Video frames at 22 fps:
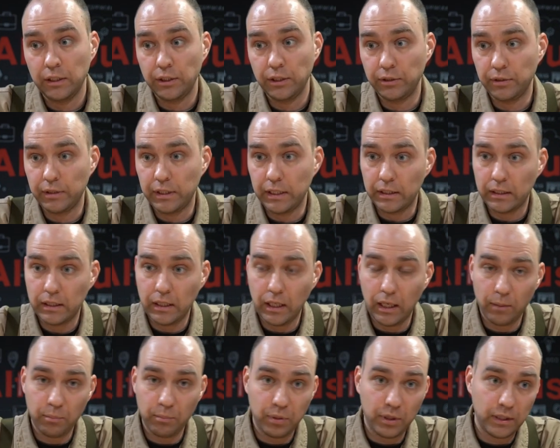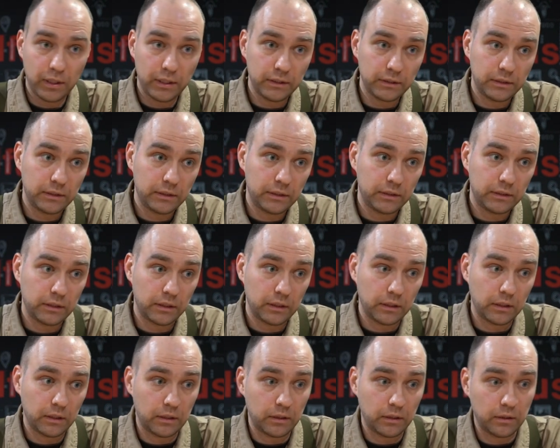You get car parts
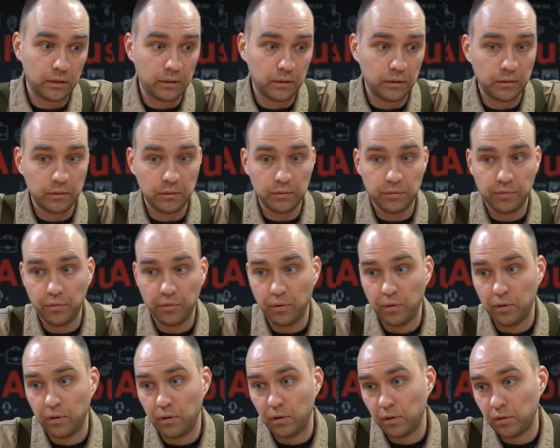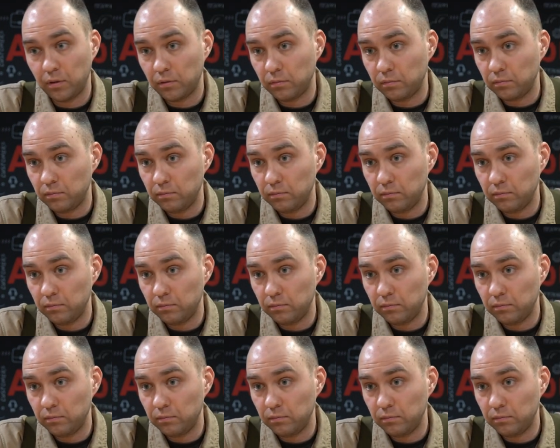for